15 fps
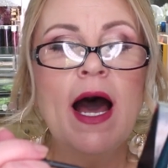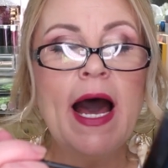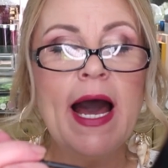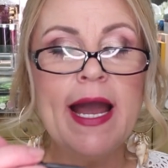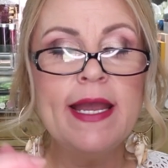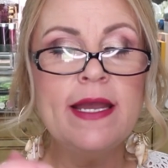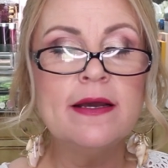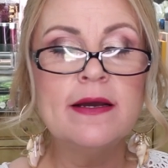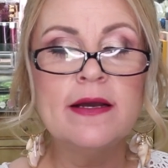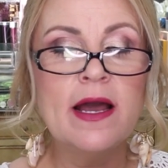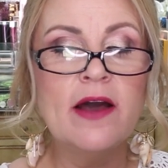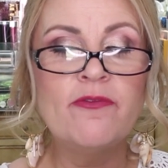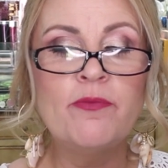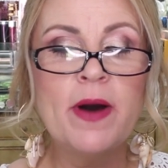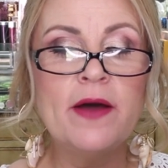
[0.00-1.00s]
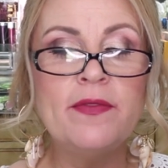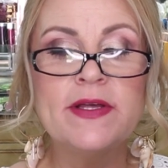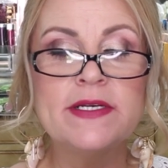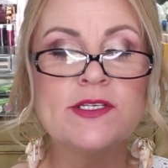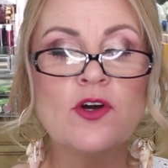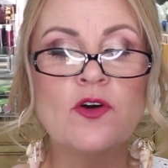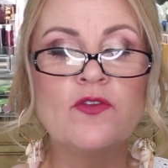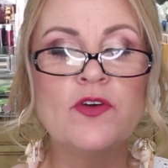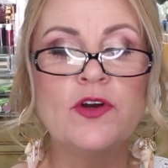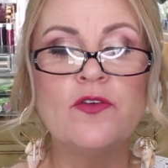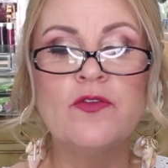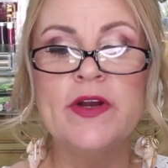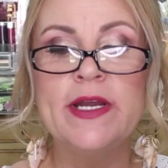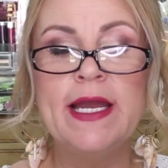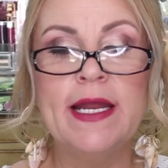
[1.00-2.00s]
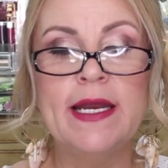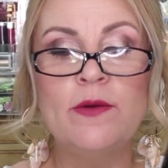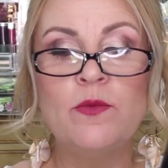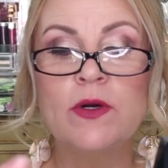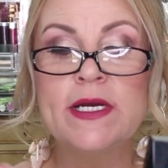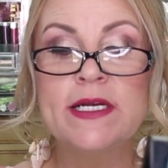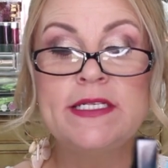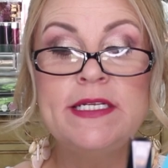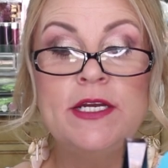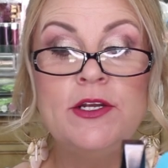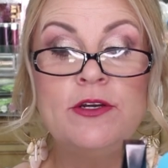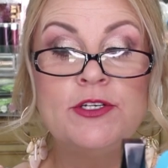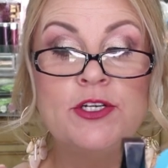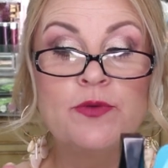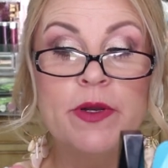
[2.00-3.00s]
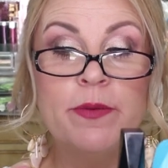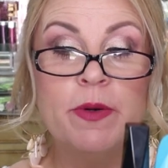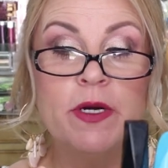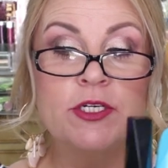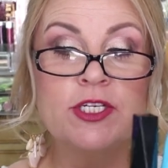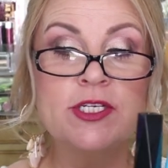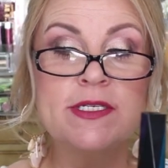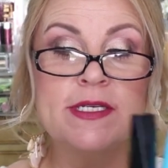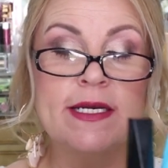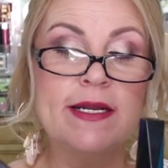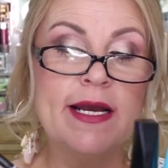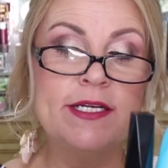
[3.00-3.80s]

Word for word: I have bought this over and over again and will continue to repurchase it.